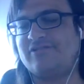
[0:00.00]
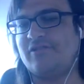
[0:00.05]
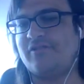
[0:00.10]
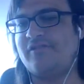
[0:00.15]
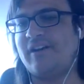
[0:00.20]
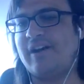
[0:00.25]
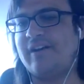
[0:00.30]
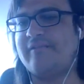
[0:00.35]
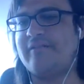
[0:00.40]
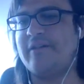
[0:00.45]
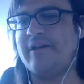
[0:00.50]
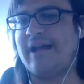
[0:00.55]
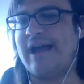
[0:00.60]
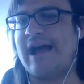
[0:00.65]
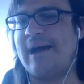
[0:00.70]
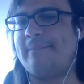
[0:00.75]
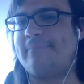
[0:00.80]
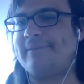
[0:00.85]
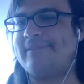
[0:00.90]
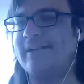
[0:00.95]
We're very very
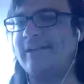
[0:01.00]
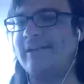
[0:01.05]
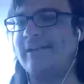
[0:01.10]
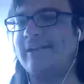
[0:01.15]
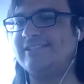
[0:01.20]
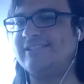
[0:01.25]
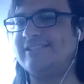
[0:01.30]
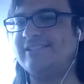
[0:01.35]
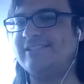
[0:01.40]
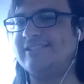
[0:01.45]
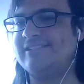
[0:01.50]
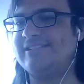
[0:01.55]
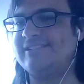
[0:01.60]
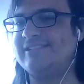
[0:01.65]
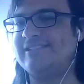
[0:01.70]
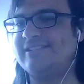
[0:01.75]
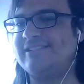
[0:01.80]
happy that he's here.